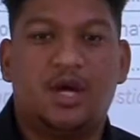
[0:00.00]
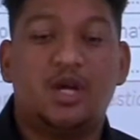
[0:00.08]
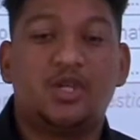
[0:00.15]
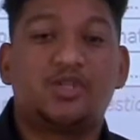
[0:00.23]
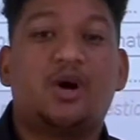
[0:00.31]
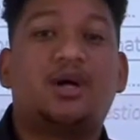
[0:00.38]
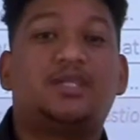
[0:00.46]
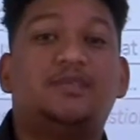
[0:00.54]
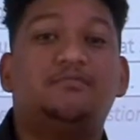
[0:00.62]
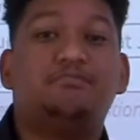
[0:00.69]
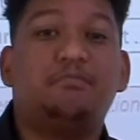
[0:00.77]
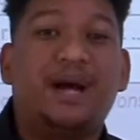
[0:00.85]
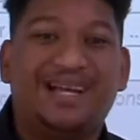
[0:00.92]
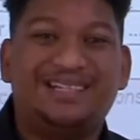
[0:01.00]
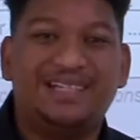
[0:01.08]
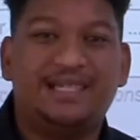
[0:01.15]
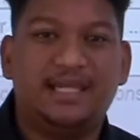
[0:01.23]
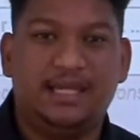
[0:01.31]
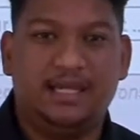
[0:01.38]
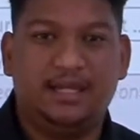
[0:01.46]
So
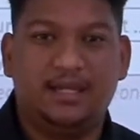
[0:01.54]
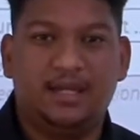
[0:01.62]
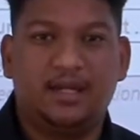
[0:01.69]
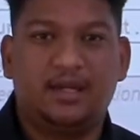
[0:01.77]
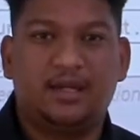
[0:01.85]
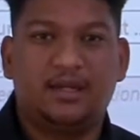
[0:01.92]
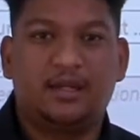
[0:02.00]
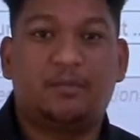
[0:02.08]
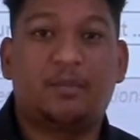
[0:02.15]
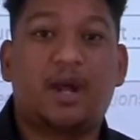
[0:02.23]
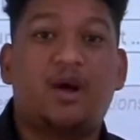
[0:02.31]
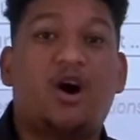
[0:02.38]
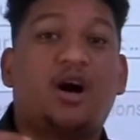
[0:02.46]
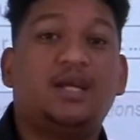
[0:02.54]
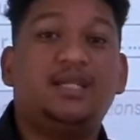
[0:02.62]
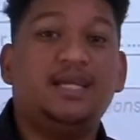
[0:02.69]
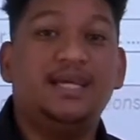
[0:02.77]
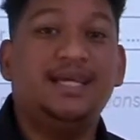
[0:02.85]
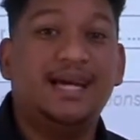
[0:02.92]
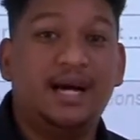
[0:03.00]
automatically, the
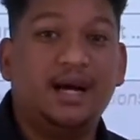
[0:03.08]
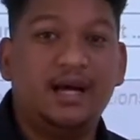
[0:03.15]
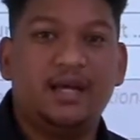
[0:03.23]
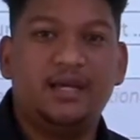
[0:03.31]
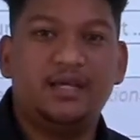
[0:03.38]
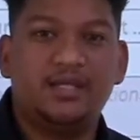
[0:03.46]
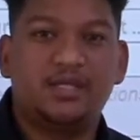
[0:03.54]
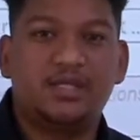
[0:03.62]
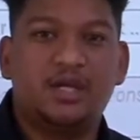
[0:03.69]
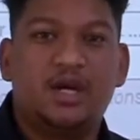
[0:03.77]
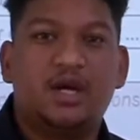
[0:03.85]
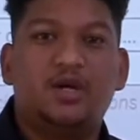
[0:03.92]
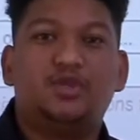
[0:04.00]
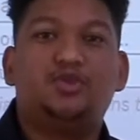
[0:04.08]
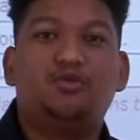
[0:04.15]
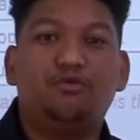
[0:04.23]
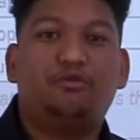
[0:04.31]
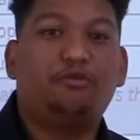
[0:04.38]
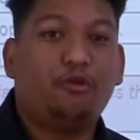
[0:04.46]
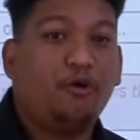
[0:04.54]
priority here is to
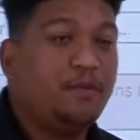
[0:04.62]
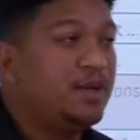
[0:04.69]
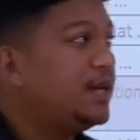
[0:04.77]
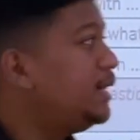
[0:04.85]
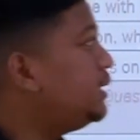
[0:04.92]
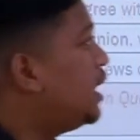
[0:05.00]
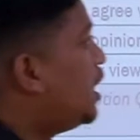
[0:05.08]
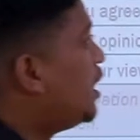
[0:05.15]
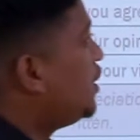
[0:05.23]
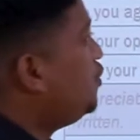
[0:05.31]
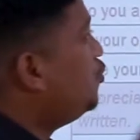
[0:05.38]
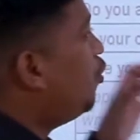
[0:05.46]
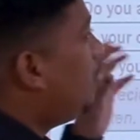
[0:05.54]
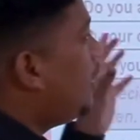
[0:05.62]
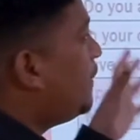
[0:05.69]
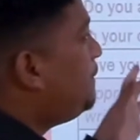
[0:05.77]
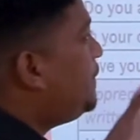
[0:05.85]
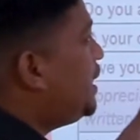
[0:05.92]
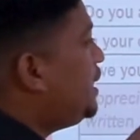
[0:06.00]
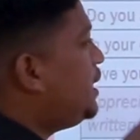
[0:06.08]
formulate your
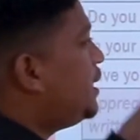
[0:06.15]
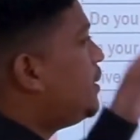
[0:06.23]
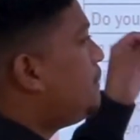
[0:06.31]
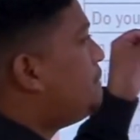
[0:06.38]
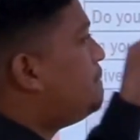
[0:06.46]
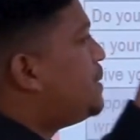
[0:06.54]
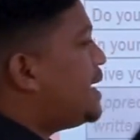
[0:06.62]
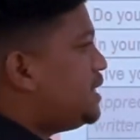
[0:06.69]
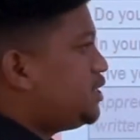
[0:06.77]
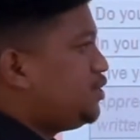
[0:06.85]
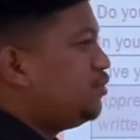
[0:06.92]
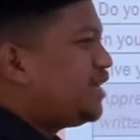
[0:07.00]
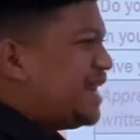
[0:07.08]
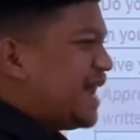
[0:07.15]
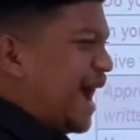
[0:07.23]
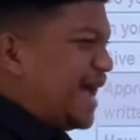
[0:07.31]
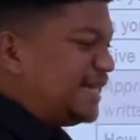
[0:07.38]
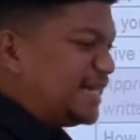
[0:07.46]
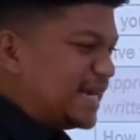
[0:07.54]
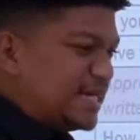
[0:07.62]
opinion based, you're
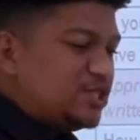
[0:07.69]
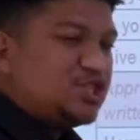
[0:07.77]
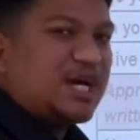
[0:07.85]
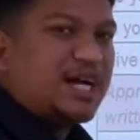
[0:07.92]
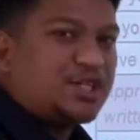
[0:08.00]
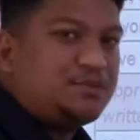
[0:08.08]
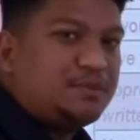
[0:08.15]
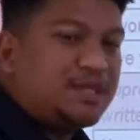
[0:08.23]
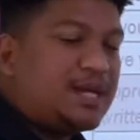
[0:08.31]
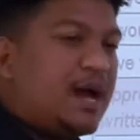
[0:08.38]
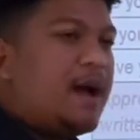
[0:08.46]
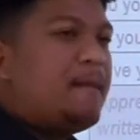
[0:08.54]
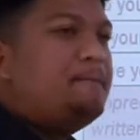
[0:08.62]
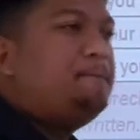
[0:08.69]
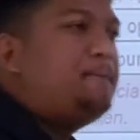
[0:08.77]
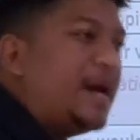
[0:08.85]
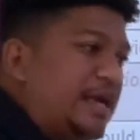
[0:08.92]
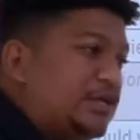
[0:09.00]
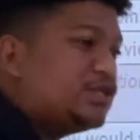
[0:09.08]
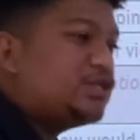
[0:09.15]
creating a judgment
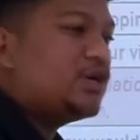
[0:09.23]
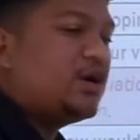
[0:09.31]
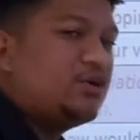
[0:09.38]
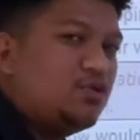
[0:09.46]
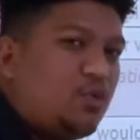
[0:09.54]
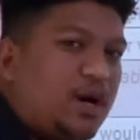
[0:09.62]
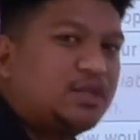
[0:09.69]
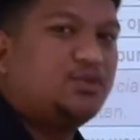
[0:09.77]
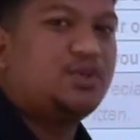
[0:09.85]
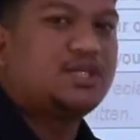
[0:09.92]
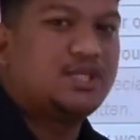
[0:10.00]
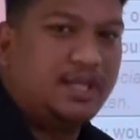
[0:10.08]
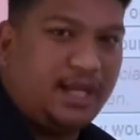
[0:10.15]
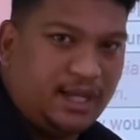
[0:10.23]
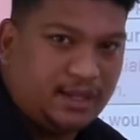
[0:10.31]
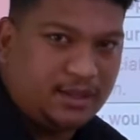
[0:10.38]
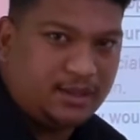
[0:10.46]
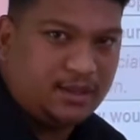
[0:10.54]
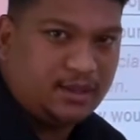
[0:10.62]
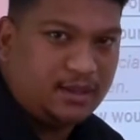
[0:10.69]
based on what was read.
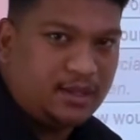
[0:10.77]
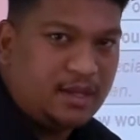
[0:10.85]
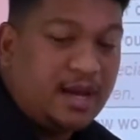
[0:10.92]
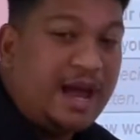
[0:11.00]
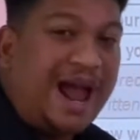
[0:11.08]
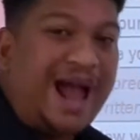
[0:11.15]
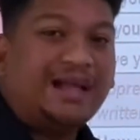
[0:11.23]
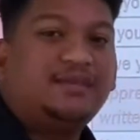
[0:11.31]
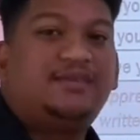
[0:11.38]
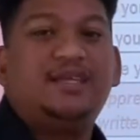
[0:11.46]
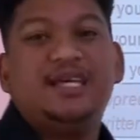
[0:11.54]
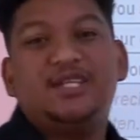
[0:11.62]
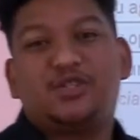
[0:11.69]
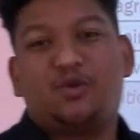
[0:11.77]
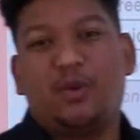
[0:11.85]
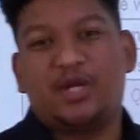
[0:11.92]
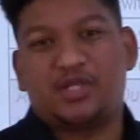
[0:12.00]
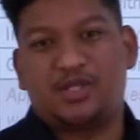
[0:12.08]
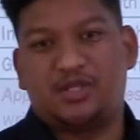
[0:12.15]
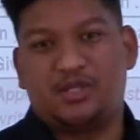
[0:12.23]
And these
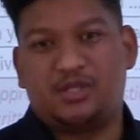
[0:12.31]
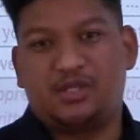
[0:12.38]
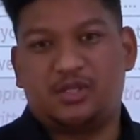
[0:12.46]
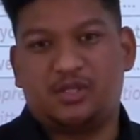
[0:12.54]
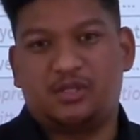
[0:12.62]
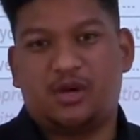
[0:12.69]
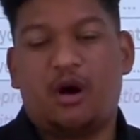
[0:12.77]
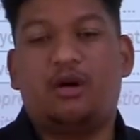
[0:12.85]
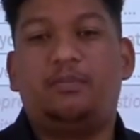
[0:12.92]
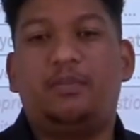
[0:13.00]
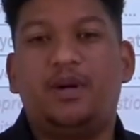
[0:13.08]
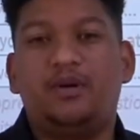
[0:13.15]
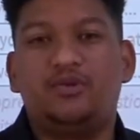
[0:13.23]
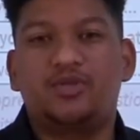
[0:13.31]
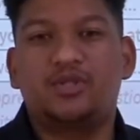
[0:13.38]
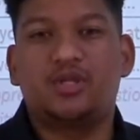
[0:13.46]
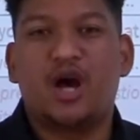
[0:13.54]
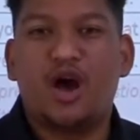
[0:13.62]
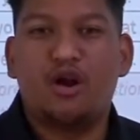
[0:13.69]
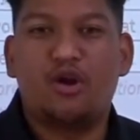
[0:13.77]
questions are posed
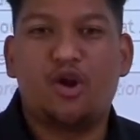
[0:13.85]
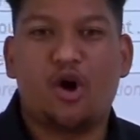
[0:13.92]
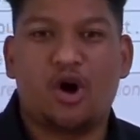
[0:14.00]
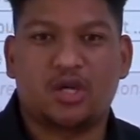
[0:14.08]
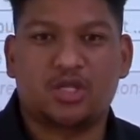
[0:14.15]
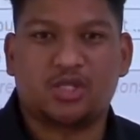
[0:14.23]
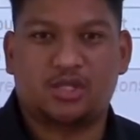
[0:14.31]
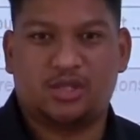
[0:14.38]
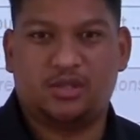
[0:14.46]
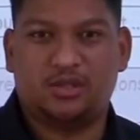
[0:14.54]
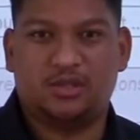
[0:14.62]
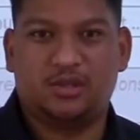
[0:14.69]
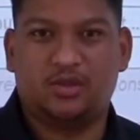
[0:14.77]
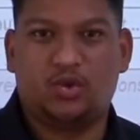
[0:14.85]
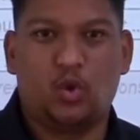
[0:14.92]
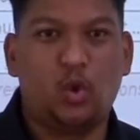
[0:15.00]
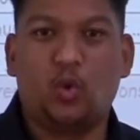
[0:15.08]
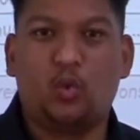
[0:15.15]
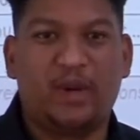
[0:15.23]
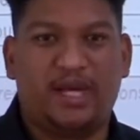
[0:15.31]
last,
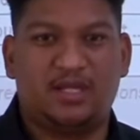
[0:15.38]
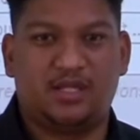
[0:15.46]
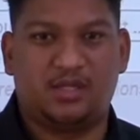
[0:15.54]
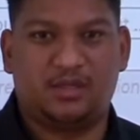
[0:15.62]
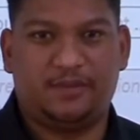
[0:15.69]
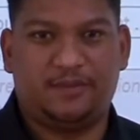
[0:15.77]
always.